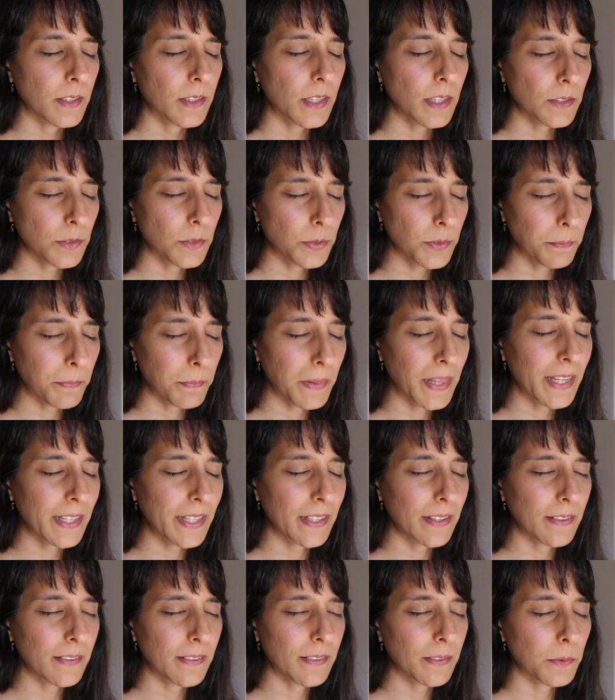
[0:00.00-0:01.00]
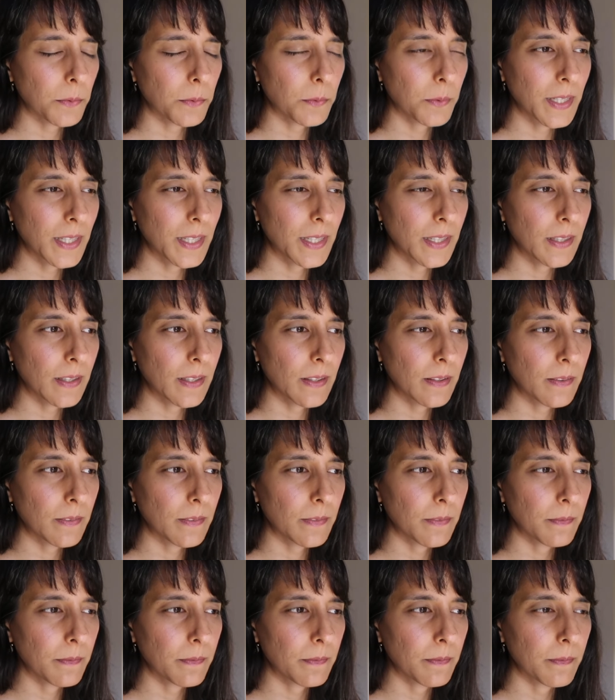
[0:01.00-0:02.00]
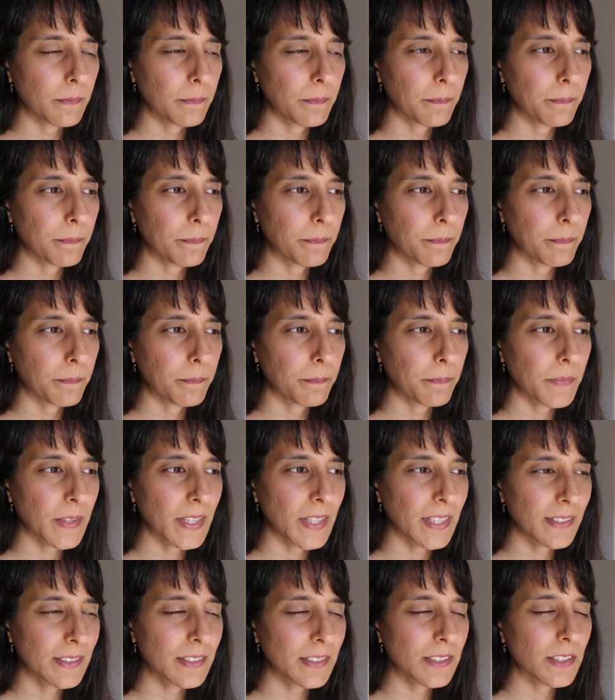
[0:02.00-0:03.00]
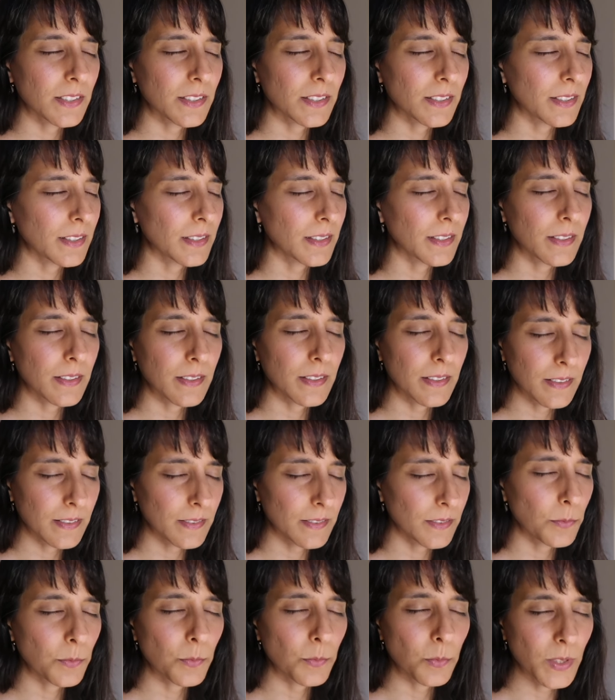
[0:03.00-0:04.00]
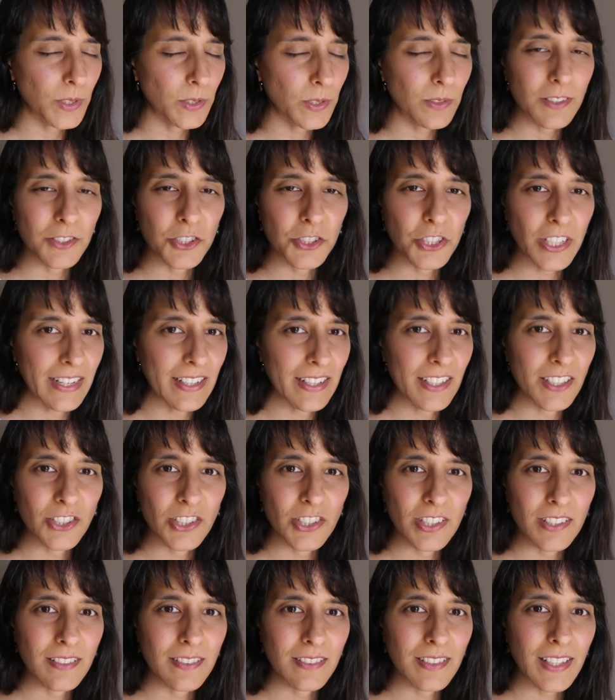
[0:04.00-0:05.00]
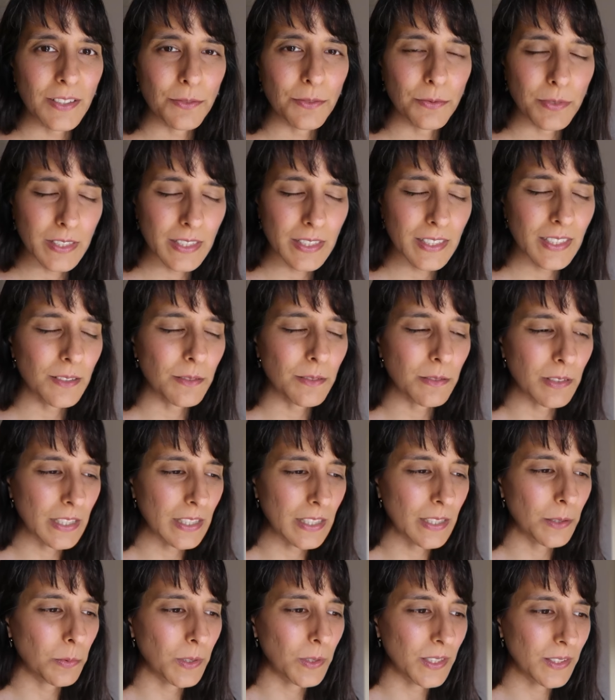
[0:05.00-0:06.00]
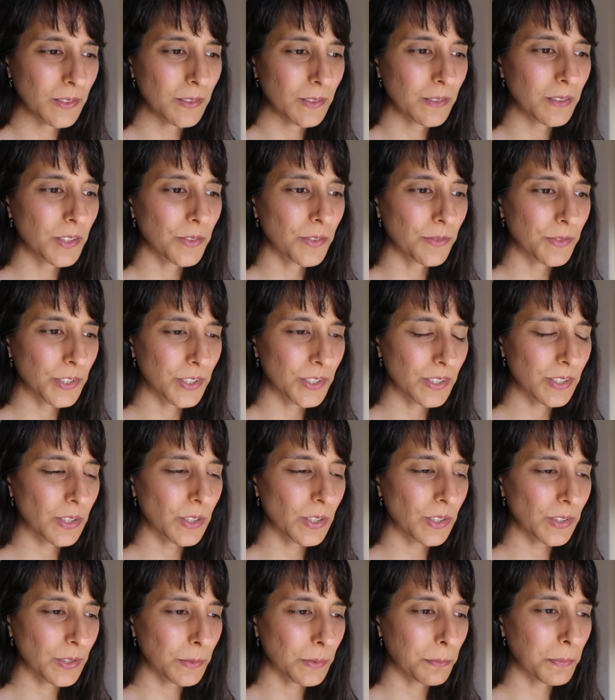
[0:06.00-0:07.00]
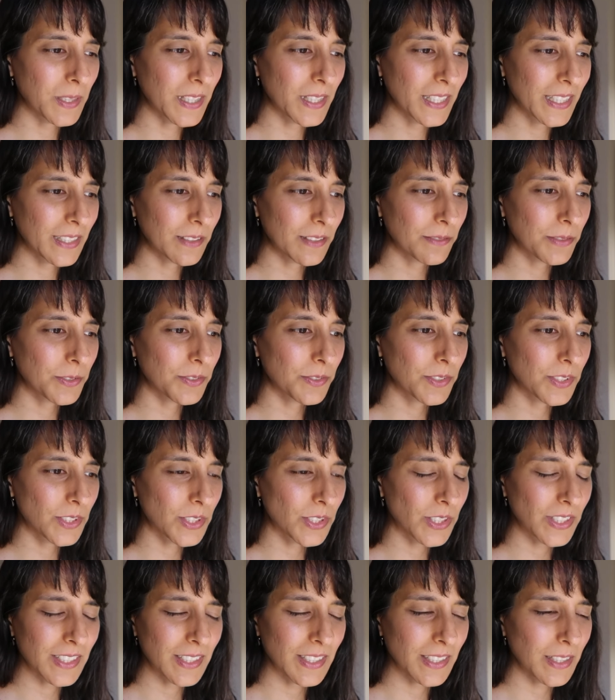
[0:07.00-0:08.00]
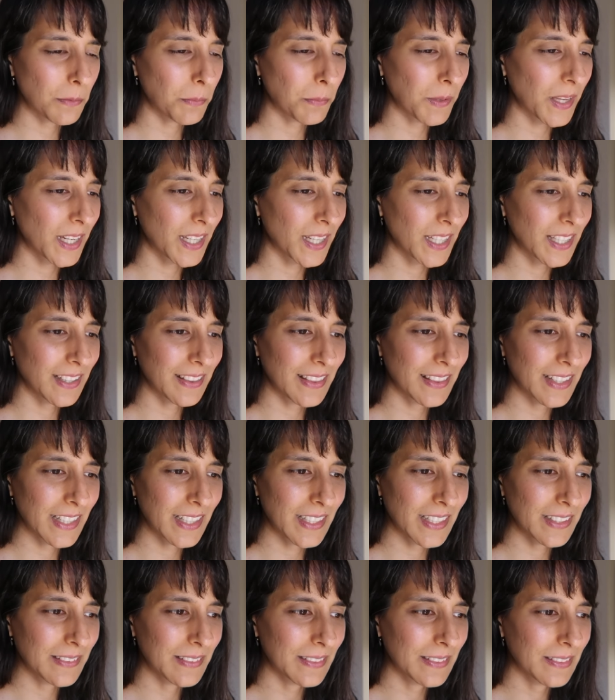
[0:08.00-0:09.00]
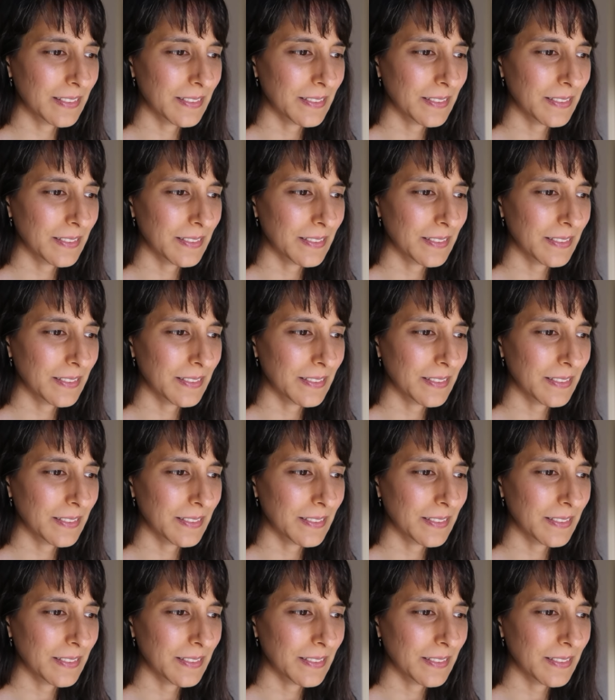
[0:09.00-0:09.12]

get to a place where things will change. They really, really will. You've just got to believe. You've just got to keep hanging in there.